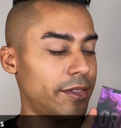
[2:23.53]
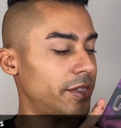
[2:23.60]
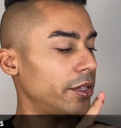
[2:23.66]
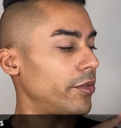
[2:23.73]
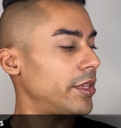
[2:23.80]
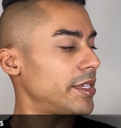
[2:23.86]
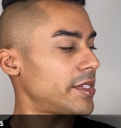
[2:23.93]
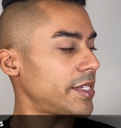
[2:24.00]
So
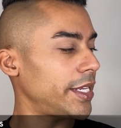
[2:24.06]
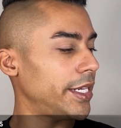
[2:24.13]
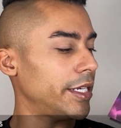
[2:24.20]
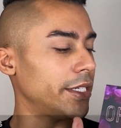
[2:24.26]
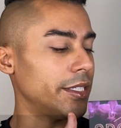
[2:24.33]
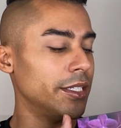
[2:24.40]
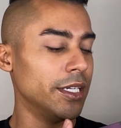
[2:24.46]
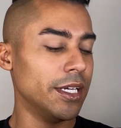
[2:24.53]
this
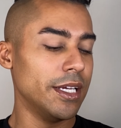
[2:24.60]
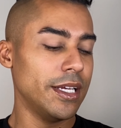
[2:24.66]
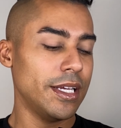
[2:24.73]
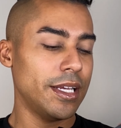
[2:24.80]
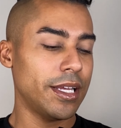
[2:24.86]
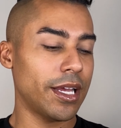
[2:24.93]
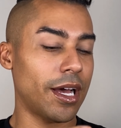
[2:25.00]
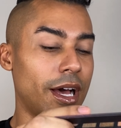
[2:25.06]
here,
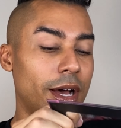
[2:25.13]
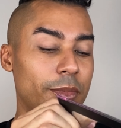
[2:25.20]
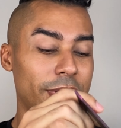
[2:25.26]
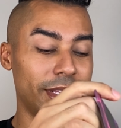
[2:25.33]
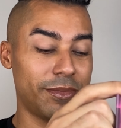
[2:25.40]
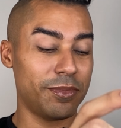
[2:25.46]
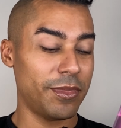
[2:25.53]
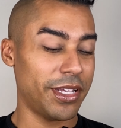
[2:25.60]

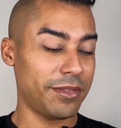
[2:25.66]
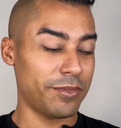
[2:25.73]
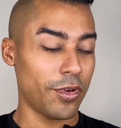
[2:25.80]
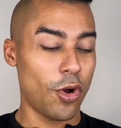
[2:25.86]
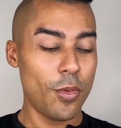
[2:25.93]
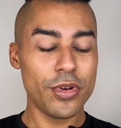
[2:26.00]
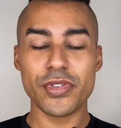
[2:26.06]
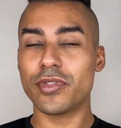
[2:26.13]
it
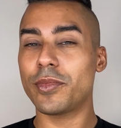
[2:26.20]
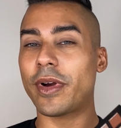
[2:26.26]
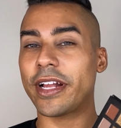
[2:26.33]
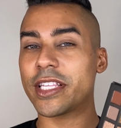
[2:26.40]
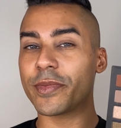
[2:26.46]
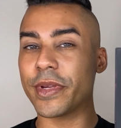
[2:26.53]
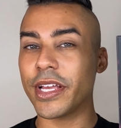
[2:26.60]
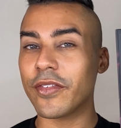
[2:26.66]
almost
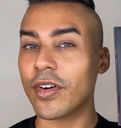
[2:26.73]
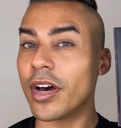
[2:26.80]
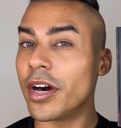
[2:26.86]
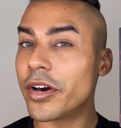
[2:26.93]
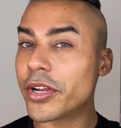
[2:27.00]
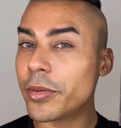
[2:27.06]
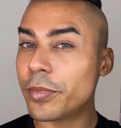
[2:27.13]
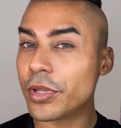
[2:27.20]
reminds me of a
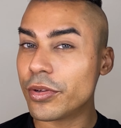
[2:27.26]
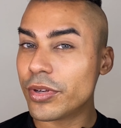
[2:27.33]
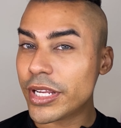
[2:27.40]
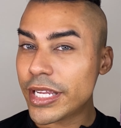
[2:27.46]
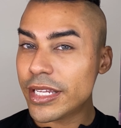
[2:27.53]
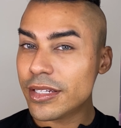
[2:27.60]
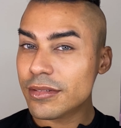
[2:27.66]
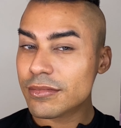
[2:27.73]
Huda
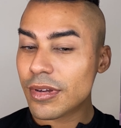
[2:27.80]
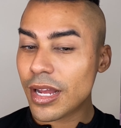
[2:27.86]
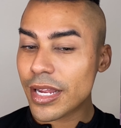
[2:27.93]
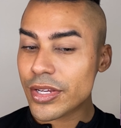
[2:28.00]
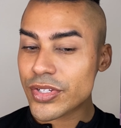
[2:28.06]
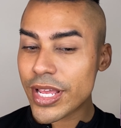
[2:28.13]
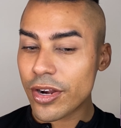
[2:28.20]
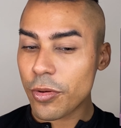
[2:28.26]
Beauty
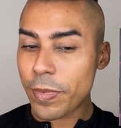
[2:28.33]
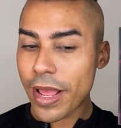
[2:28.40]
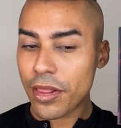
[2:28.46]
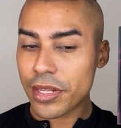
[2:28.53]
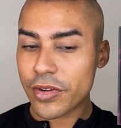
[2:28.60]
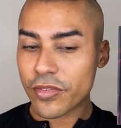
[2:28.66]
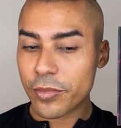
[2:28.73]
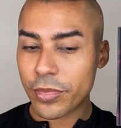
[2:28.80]
eyeshadow
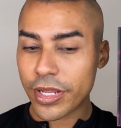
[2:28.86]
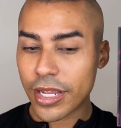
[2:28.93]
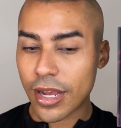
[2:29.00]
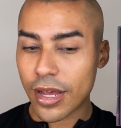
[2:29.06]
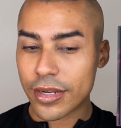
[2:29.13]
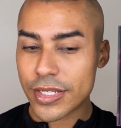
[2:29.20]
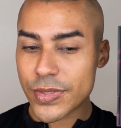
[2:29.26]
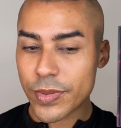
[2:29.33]
palette, if I'm being
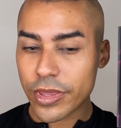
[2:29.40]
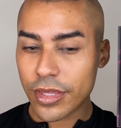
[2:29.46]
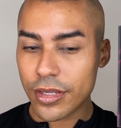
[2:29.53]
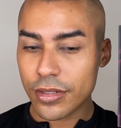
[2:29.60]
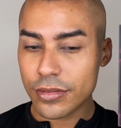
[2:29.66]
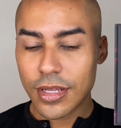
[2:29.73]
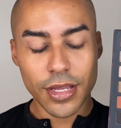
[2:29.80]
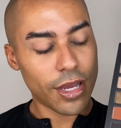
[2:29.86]
honest with
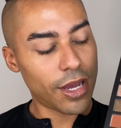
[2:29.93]
you.